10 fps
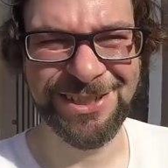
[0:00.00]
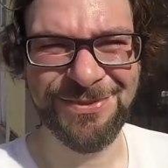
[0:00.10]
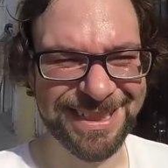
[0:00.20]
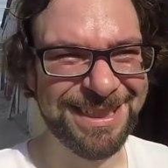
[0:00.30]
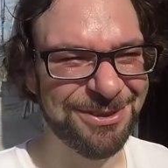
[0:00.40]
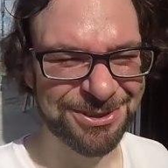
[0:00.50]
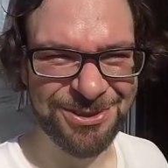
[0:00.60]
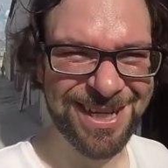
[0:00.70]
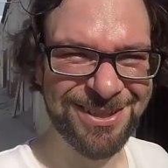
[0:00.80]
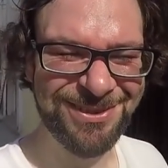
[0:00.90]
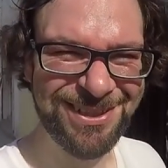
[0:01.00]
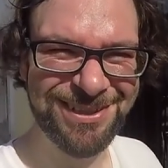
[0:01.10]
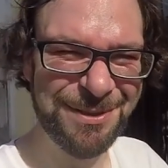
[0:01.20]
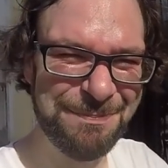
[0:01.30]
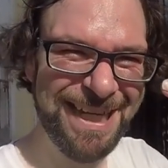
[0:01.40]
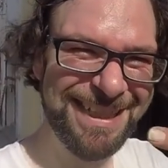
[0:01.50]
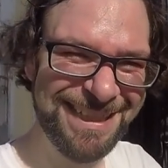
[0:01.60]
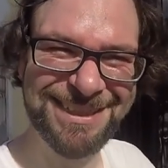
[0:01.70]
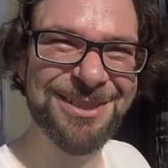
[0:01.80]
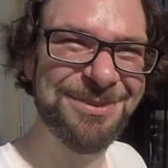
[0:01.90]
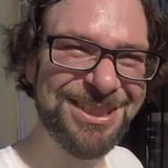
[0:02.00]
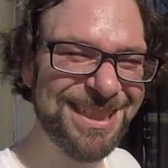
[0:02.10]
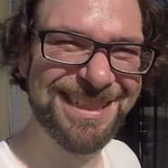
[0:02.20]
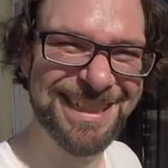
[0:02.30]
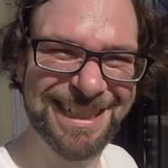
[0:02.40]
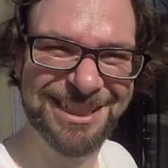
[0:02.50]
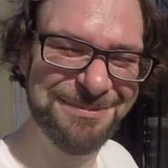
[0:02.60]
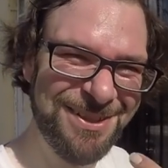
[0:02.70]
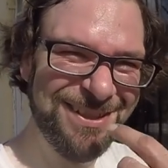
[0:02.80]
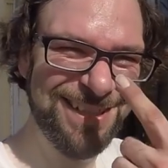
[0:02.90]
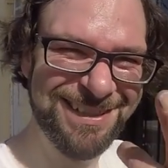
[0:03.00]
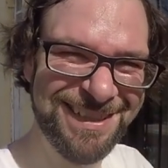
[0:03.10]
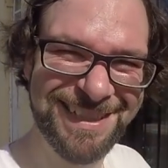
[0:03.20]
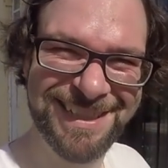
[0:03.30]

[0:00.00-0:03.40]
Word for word: don't know if you can see what's going on over there. They're painting some shit. I can smell the...